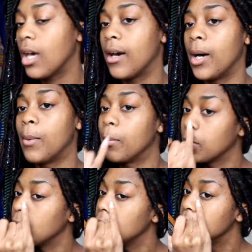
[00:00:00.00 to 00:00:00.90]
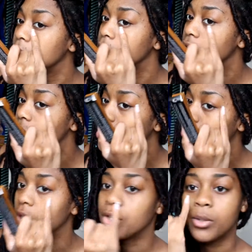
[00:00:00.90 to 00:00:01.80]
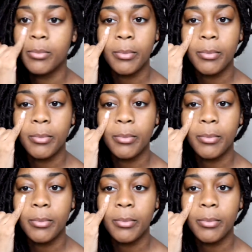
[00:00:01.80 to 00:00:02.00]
I'm going to use this just for under